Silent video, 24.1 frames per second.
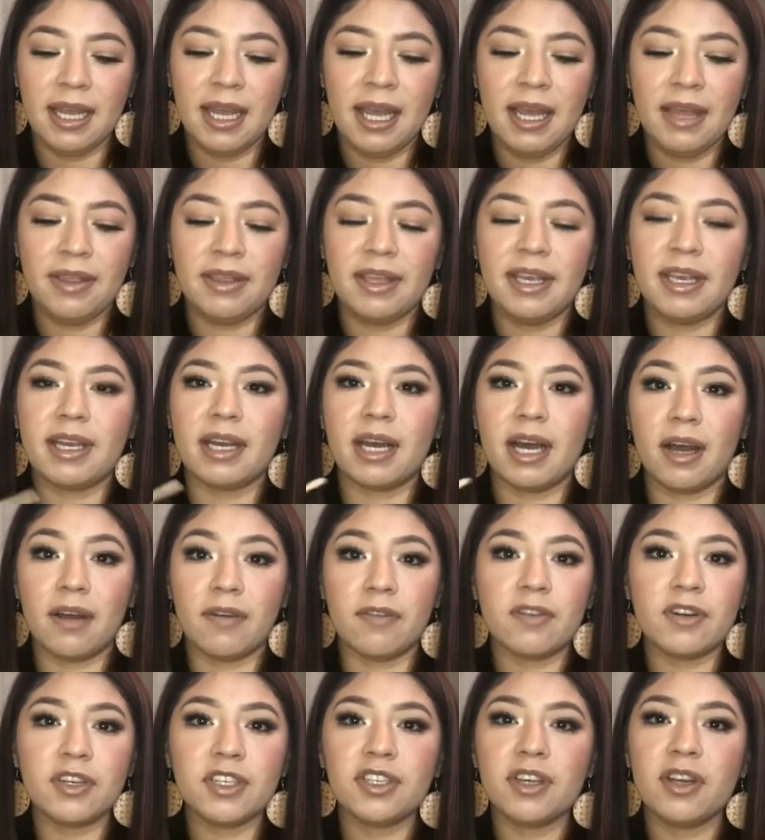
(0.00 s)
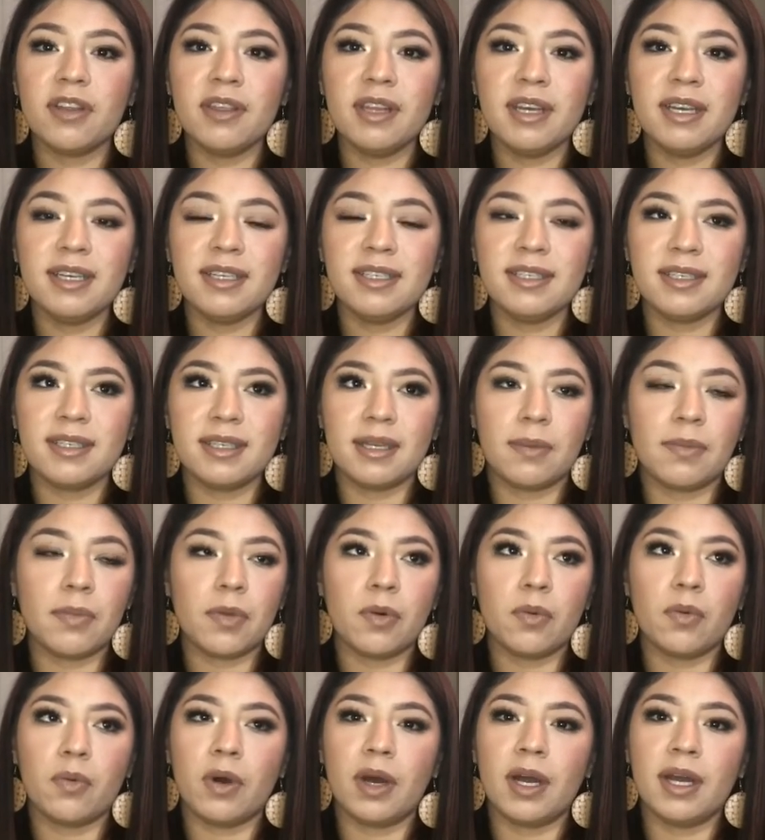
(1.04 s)
The coverage on this, number
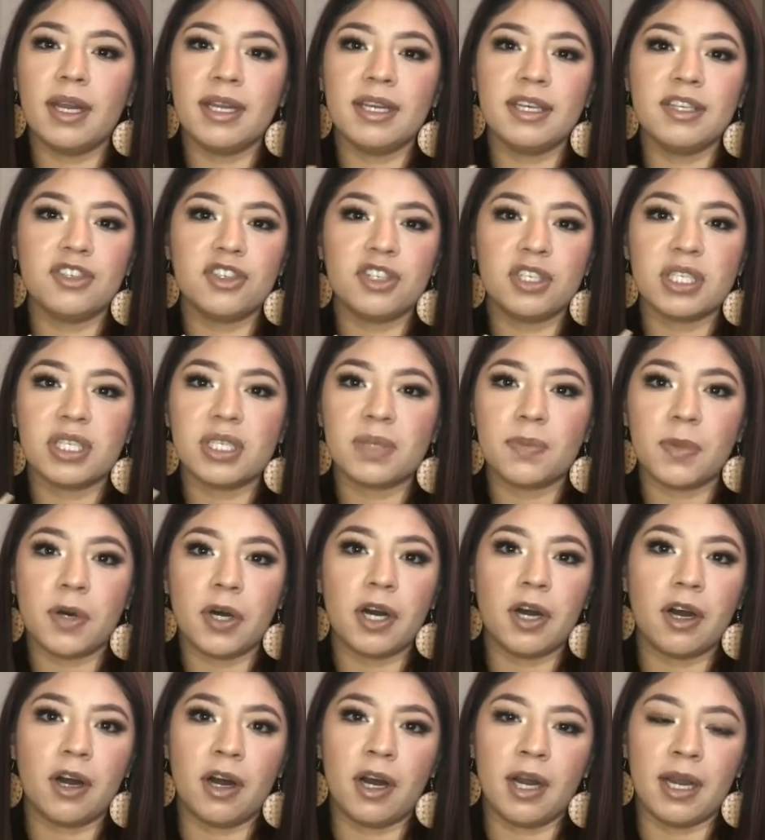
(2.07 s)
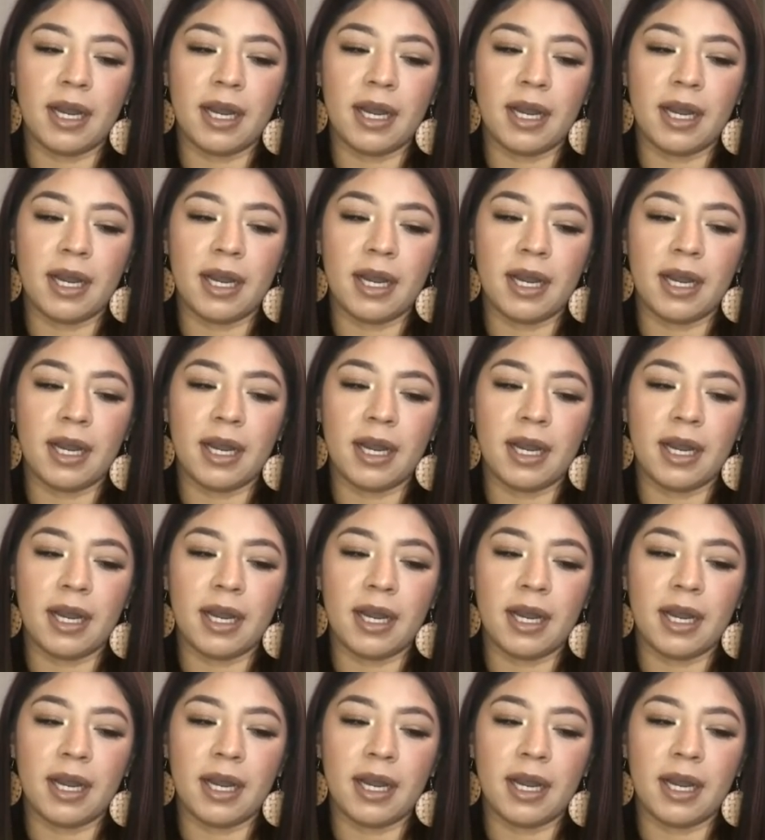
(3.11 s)
1, is just spot on.